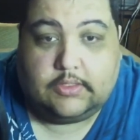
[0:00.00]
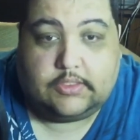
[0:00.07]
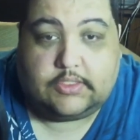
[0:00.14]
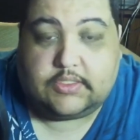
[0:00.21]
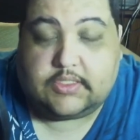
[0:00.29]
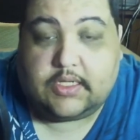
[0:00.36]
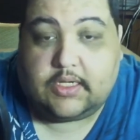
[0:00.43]

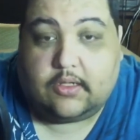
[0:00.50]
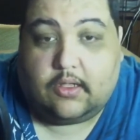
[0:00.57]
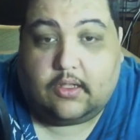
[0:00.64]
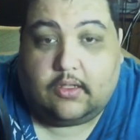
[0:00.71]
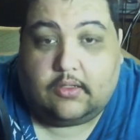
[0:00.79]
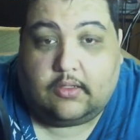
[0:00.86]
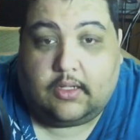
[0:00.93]
just at
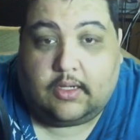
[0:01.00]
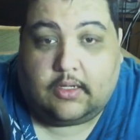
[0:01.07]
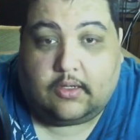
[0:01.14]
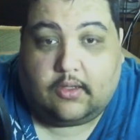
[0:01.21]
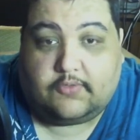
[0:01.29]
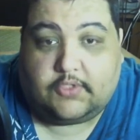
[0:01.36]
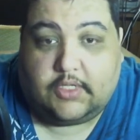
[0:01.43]

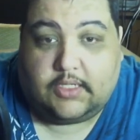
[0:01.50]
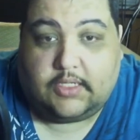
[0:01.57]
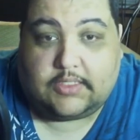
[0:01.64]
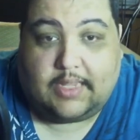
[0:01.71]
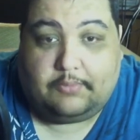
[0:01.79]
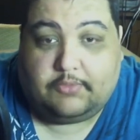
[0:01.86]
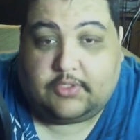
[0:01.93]
an off
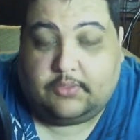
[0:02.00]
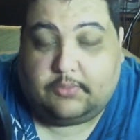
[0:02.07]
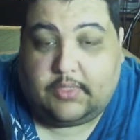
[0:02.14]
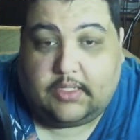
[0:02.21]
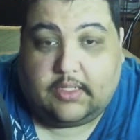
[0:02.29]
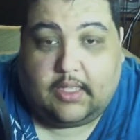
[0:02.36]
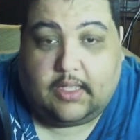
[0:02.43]
chance. To
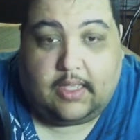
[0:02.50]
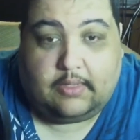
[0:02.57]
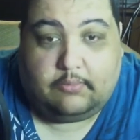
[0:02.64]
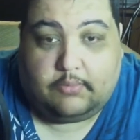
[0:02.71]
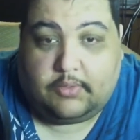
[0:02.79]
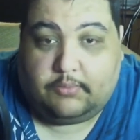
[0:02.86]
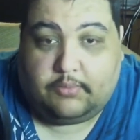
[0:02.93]
me, it
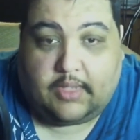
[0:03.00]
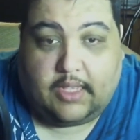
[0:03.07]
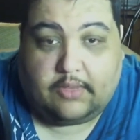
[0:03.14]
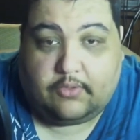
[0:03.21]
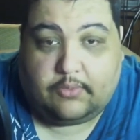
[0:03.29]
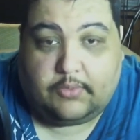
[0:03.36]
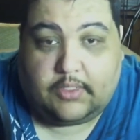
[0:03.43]
hadn't been
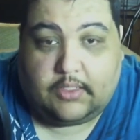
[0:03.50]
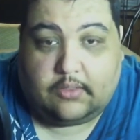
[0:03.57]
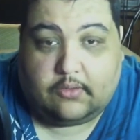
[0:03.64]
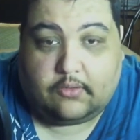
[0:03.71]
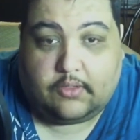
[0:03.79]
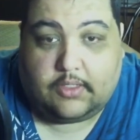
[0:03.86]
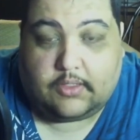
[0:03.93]
bothering
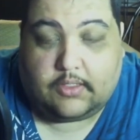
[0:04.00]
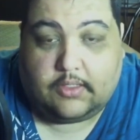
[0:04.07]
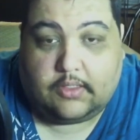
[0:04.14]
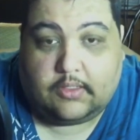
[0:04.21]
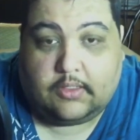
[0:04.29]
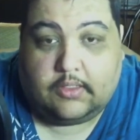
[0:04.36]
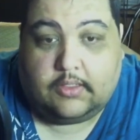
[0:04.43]
me or
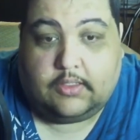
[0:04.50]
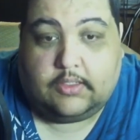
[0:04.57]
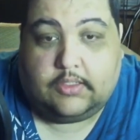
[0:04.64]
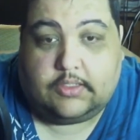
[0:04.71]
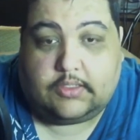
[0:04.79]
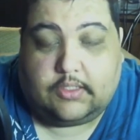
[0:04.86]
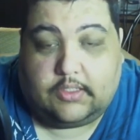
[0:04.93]
anything,
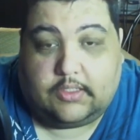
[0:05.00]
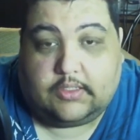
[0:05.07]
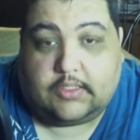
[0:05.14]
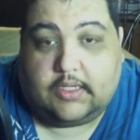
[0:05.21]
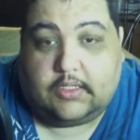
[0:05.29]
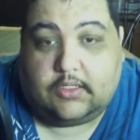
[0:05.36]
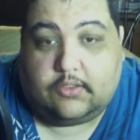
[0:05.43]
so they
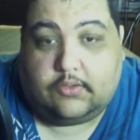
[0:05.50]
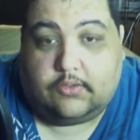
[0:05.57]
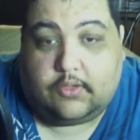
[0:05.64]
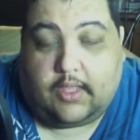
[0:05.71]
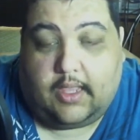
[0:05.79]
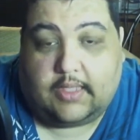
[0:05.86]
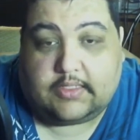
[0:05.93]
decided to do
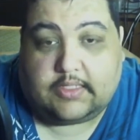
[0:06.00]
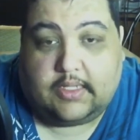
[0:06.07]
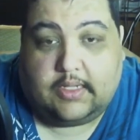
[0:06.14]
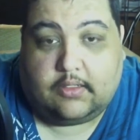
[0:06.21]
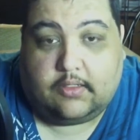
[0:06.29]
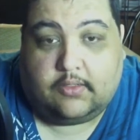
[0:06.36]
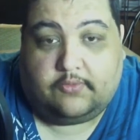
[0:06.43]
a CAT
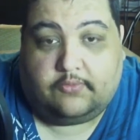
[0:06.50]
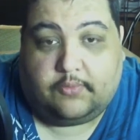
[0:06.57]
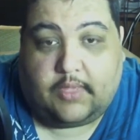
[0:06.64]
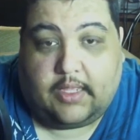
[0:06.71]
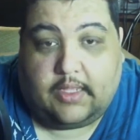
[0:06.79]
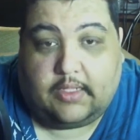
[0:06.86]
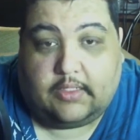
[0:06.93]
scan of
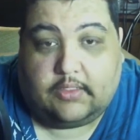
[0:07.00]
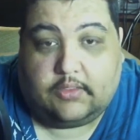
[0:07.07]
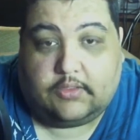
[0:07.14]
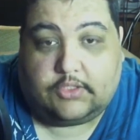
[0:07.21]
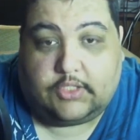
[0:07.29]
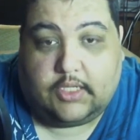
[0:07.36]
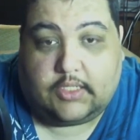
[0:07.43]
my
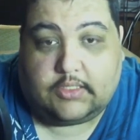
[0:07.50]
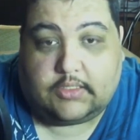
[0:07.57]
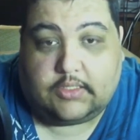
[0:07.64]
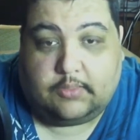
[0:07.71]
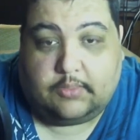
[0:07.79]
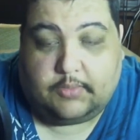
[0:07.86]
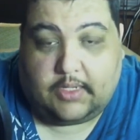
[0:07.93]

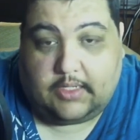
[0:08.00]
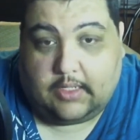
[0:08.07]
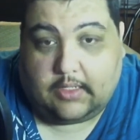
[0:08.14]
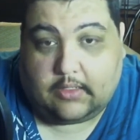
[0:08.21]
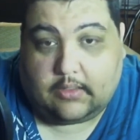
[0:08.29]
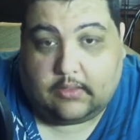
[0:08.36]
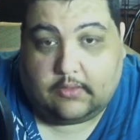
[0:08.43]
chest and my
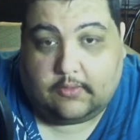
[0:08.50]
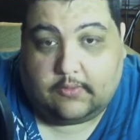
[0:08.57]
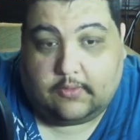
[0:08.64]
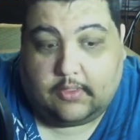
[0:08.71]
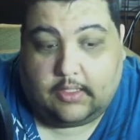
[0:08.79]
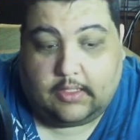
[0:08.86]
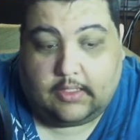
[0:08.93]
neck.
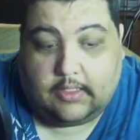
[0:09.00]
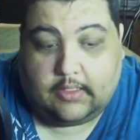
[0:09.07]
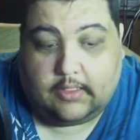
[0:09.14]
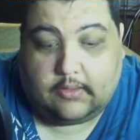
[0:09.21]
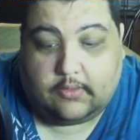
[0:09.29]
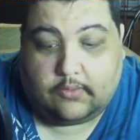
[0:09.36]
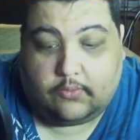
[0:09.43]

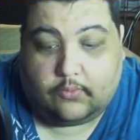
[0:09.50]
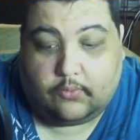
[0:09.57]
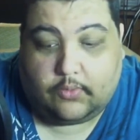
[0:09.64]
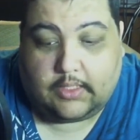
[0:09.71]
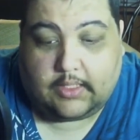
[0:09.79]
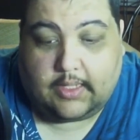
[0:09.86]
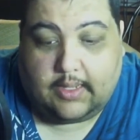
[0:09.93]
And
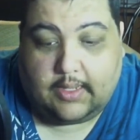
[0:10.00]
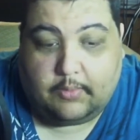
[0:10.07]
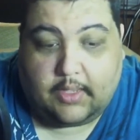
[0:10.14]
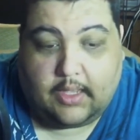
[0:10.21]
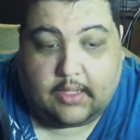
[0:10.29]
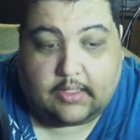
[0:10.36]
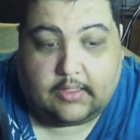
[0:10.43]
when it came
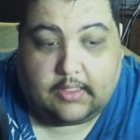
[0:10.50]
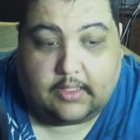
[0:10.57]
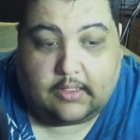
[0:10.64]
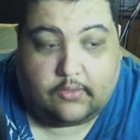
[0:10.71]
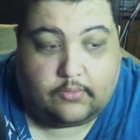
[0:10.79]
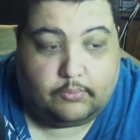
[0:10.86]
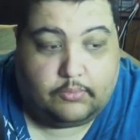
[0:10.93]
back and they
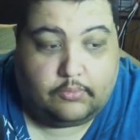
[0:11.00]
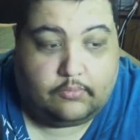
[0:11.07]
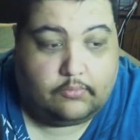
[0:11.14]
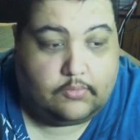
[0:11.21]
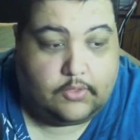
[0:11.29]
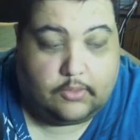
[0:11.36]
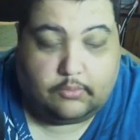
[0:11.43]
got all
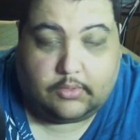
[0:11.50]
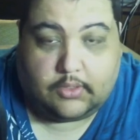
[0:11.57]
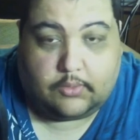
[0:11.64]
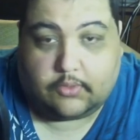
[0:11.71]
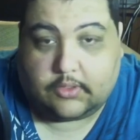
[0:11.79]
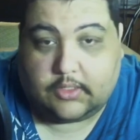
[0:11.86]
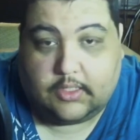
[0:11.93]
the blood
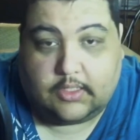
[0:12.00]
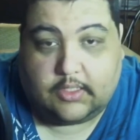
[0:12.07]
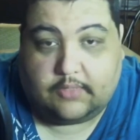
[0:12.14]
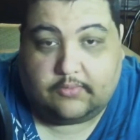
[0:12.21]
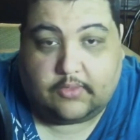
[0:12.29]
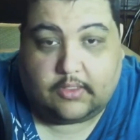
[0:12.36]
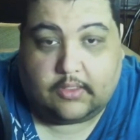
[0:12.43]
work done and
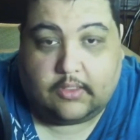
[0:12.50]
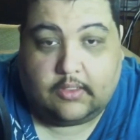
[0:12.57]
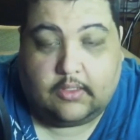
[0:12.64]
everything,